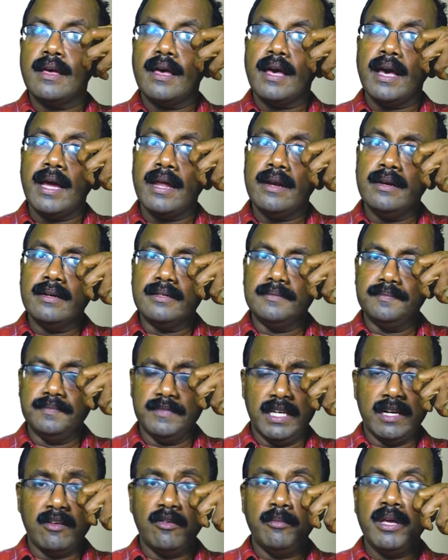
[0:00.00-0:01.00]
And
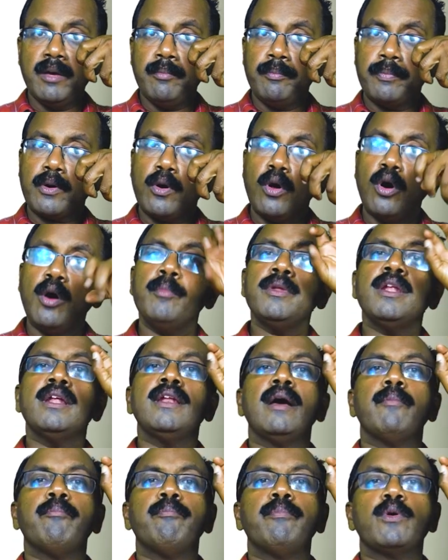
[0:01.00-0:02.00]
there will be a
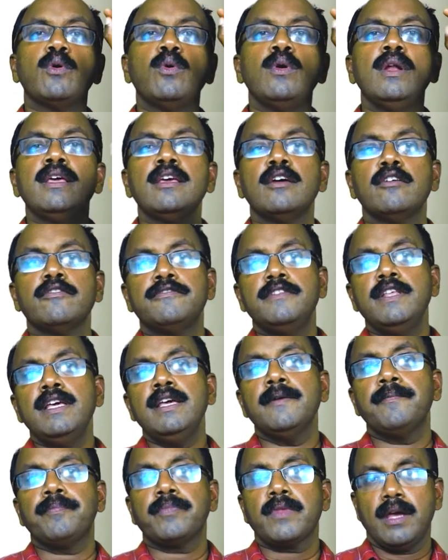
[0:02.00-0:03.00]
prominent uprolling of
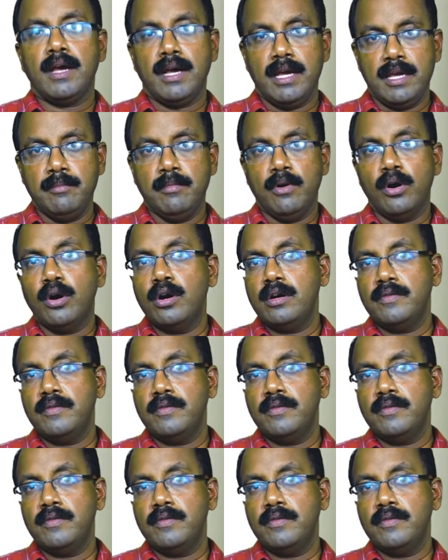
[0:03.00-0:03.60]
the eyeball,